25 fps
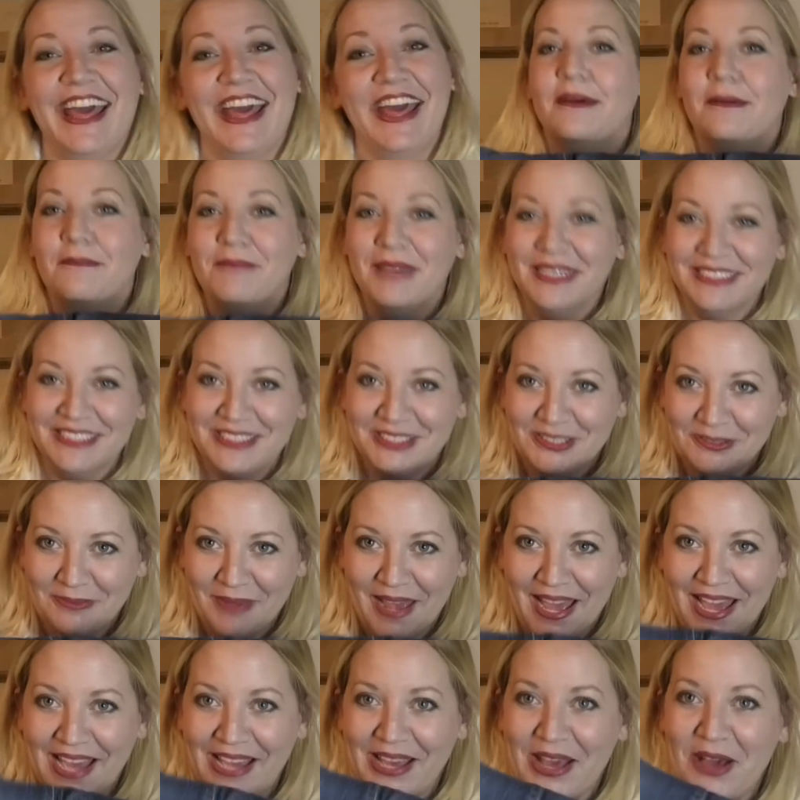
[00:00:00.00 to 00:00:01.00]
messenger
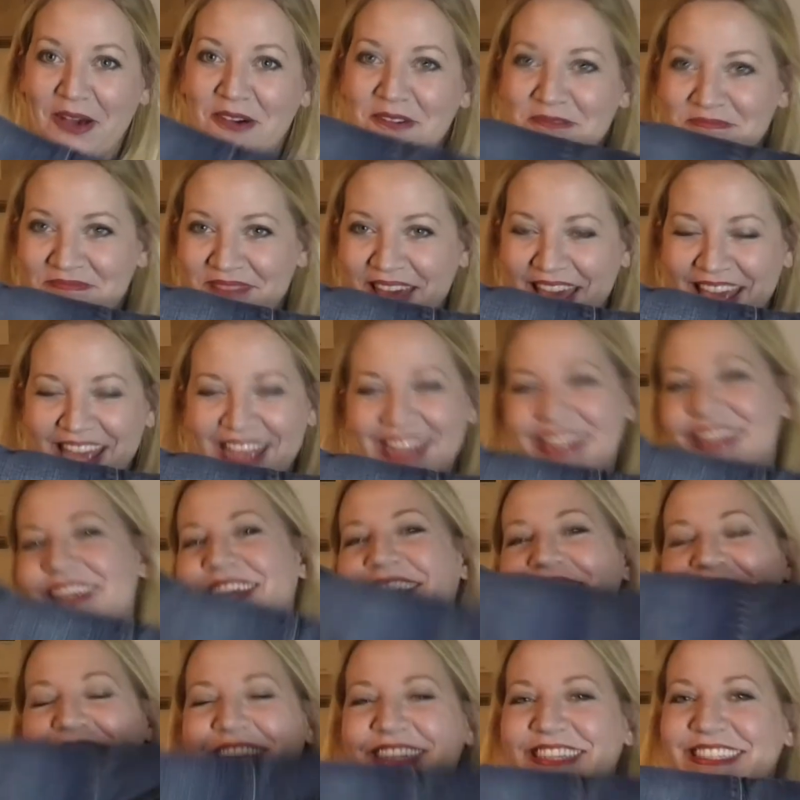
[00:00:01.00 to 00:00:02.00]
bag, homemade,
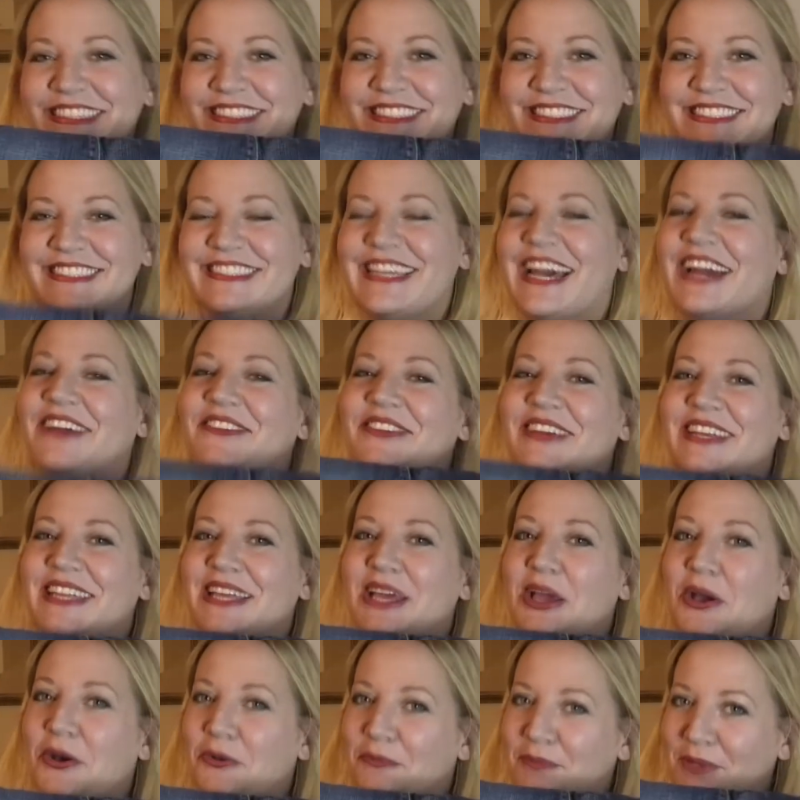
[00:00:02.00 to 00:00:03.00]
here it is. I
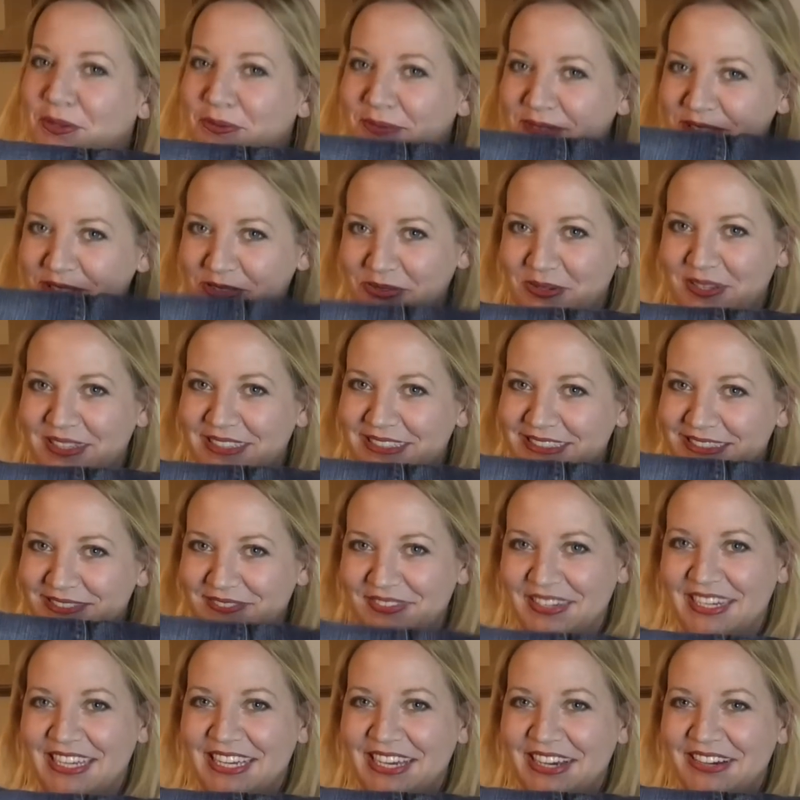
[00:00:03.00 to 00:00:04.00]
really hope you enjoy this
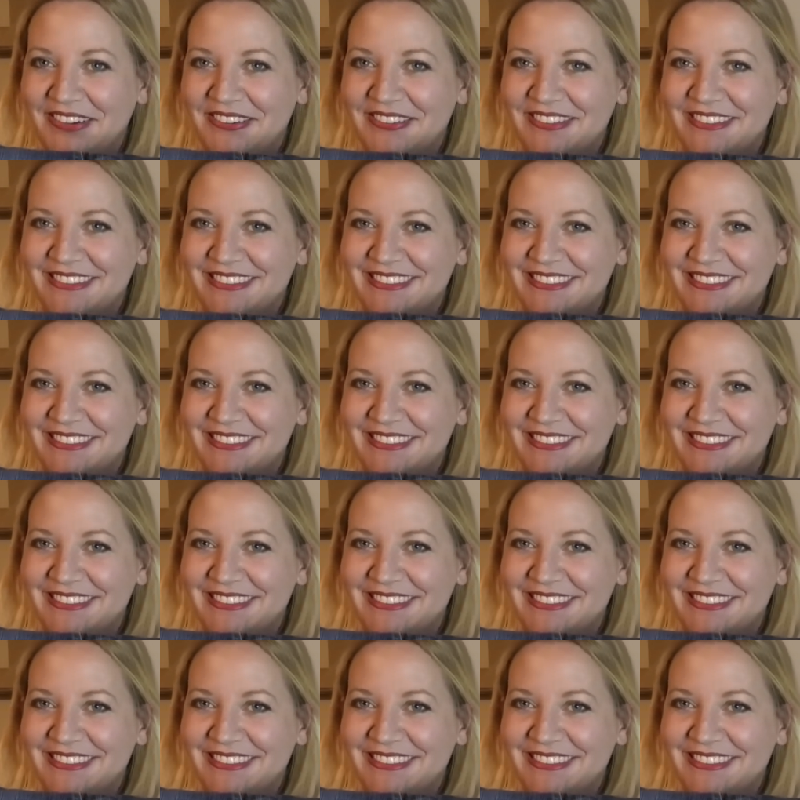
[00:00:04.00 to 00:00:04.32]
video.